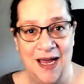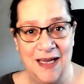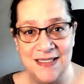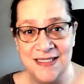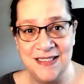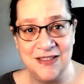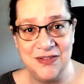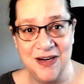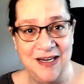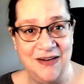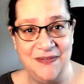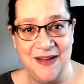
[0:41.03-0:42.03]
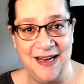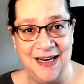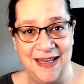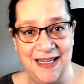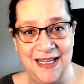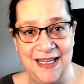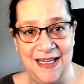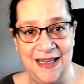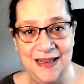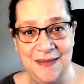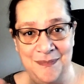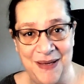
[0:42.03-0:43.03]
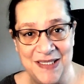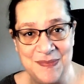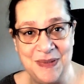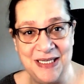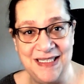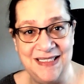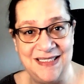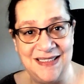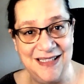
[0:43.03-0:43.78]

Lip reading: Still trying to find the best place,